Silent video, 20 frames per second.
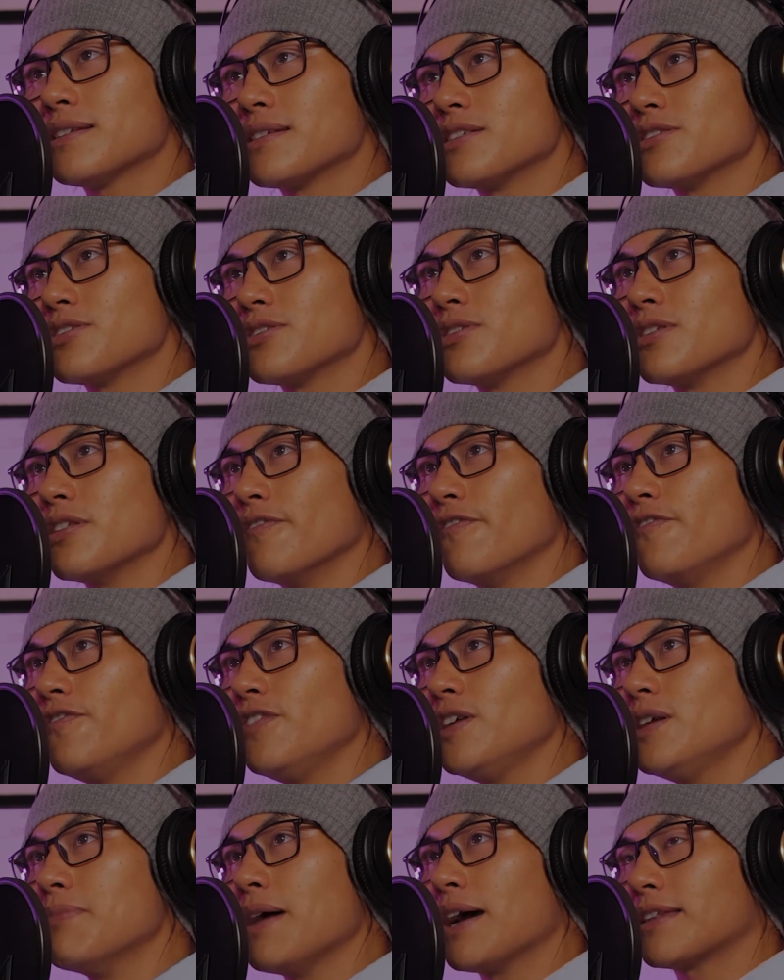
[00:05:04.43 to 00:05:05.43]
attention to the
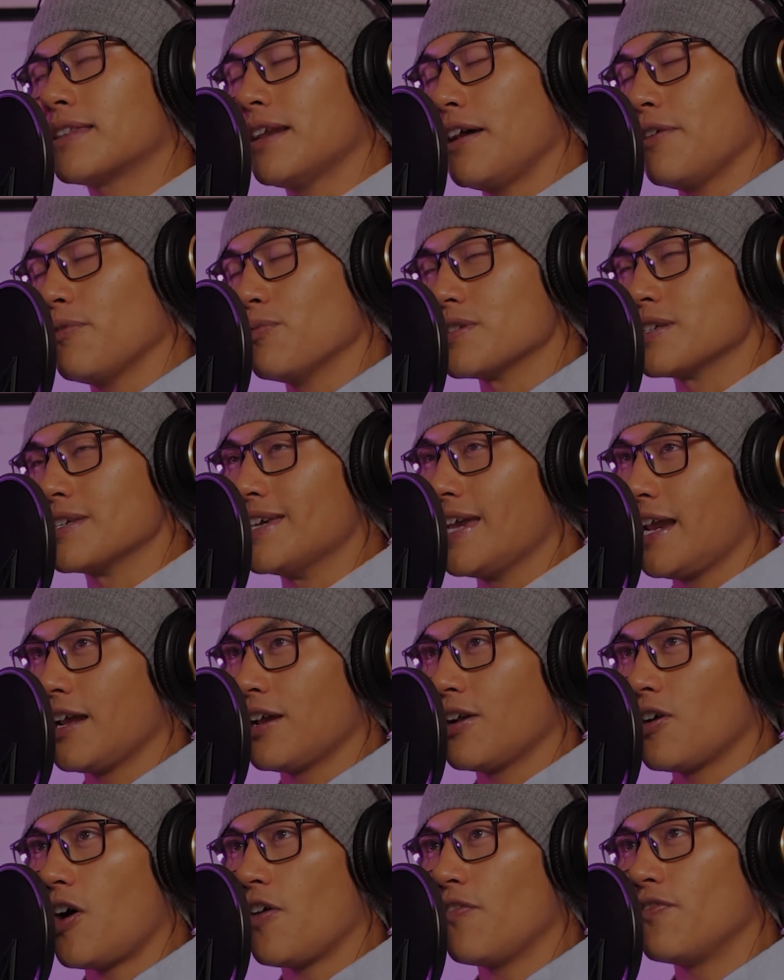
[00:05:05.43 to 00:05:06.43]
feedback that I was
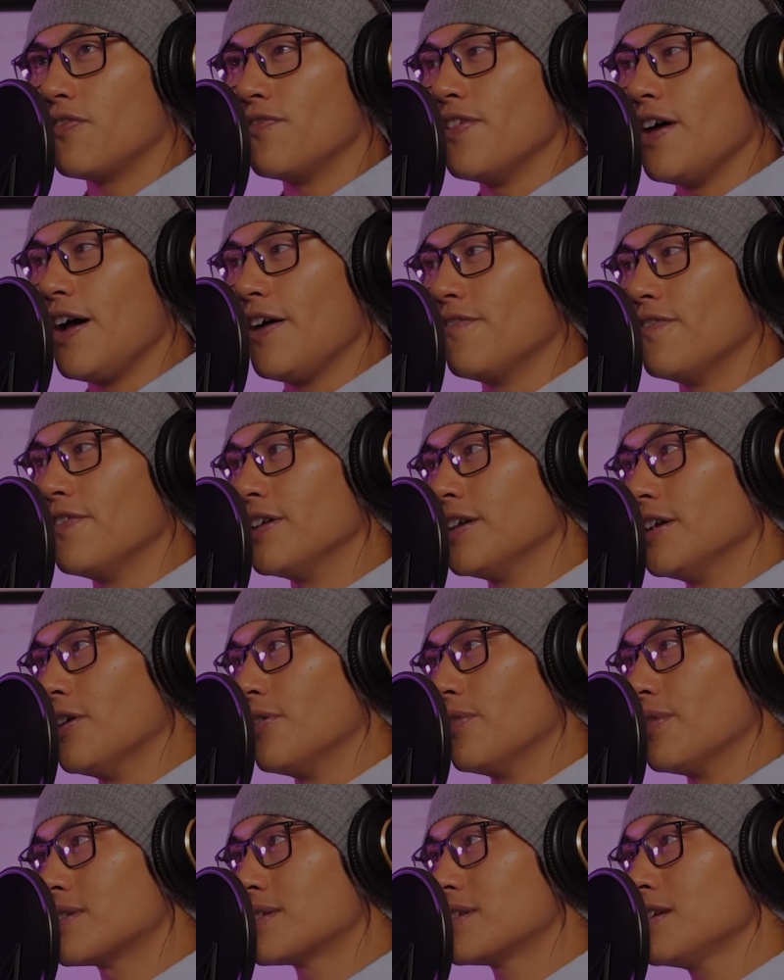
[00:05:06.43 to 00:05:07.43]
getting off of that
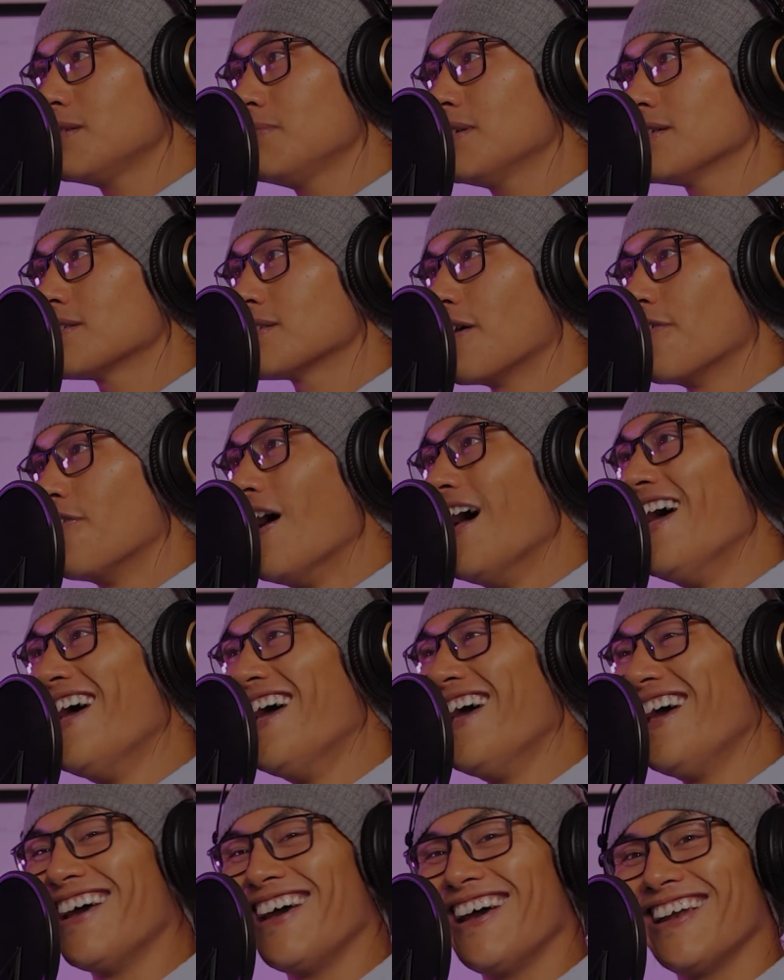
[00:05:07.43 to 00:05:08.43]
video, it seemed as if,
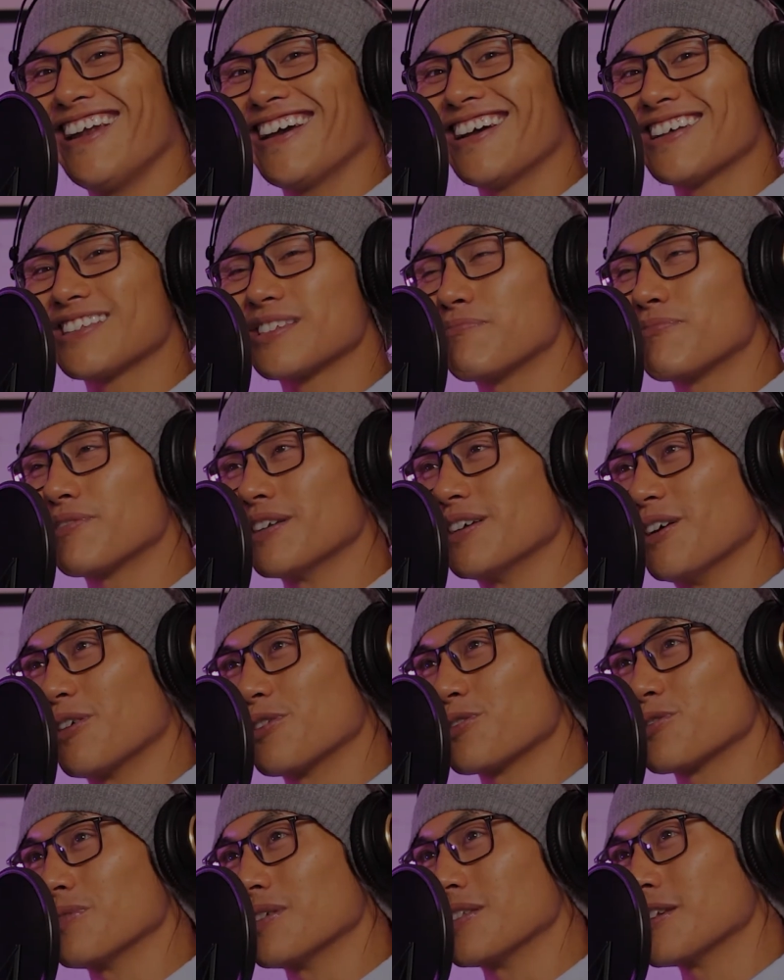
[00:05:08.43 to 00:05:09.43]
and I get some pretty
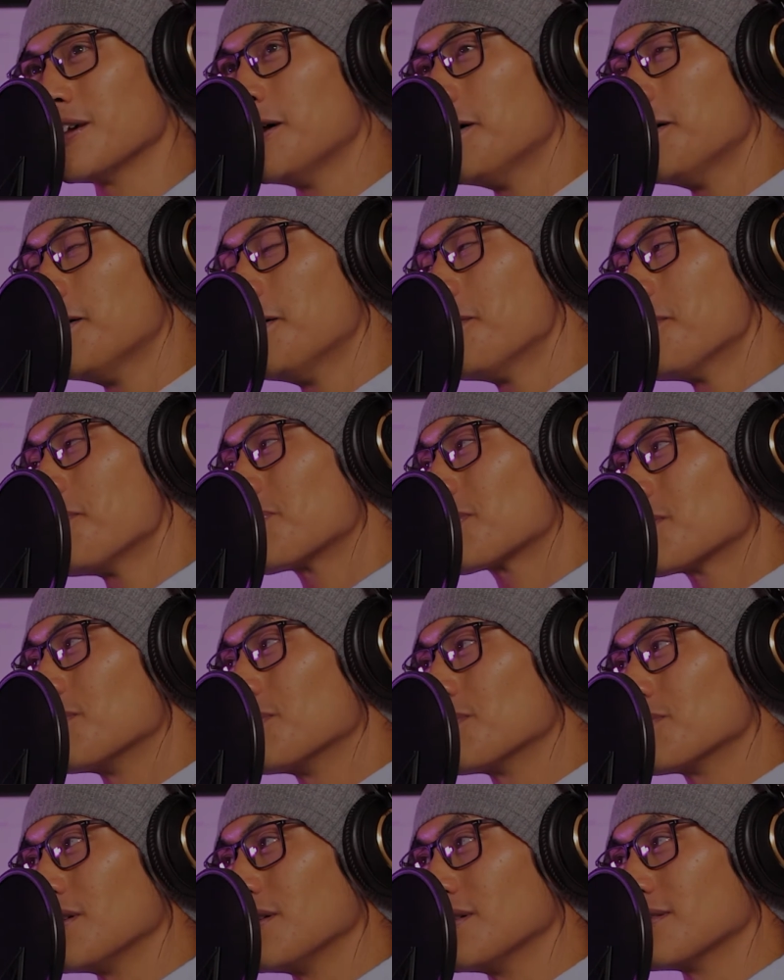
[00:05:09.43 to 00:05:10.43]
harsh ones,
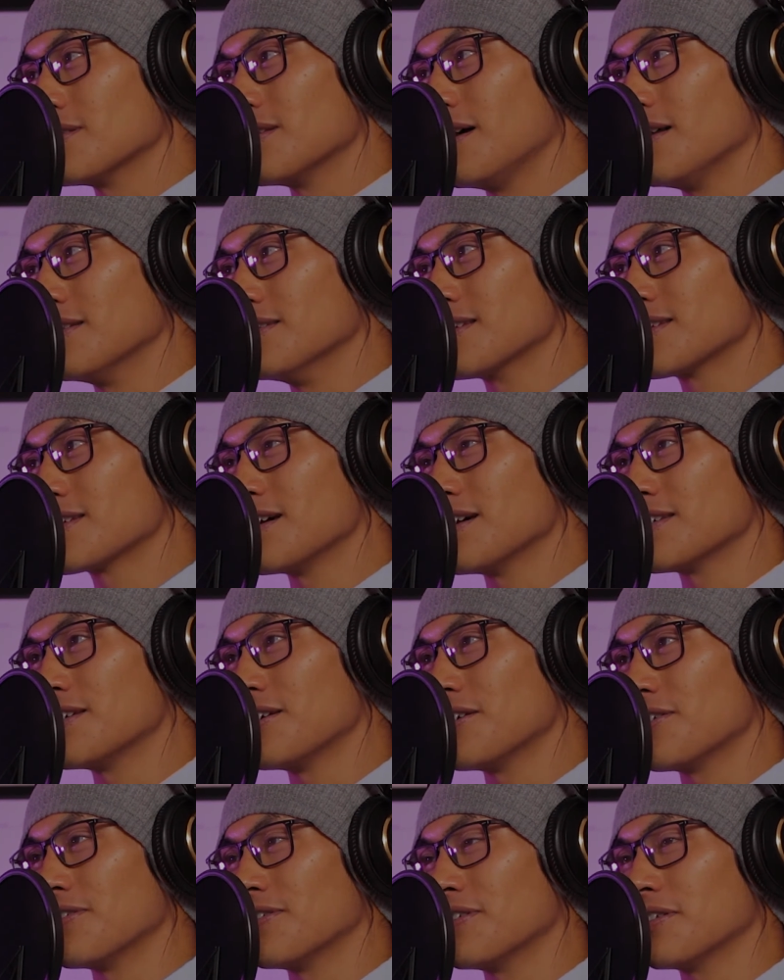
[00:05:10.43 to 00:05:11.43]
which I'll discuss
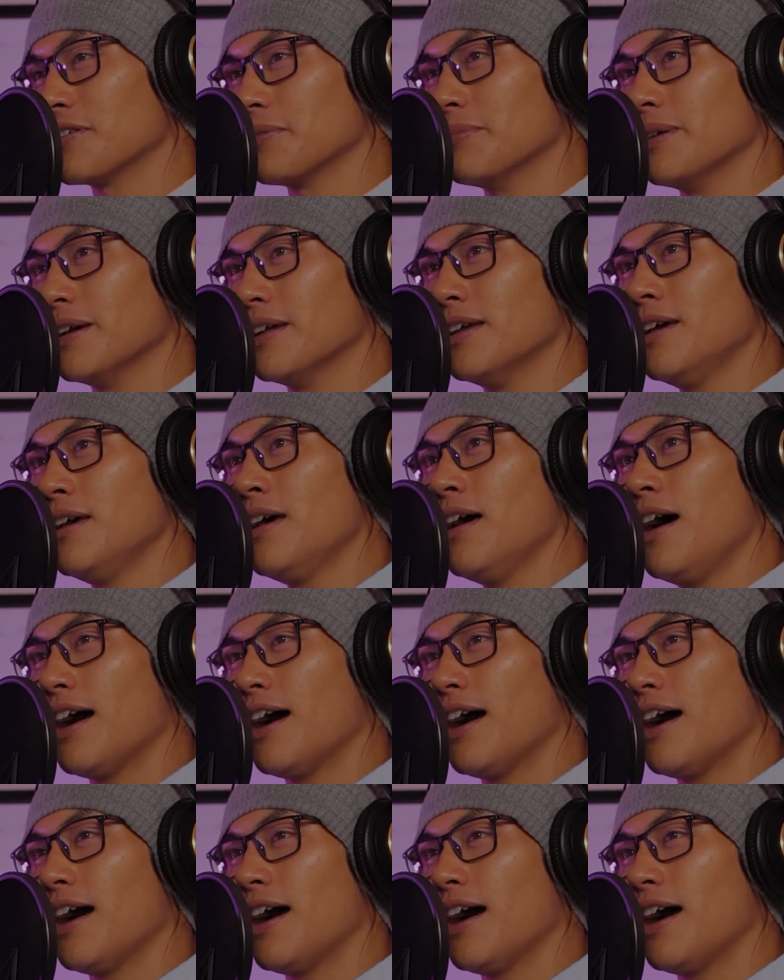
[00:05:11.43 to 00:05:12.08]
here in a little bit.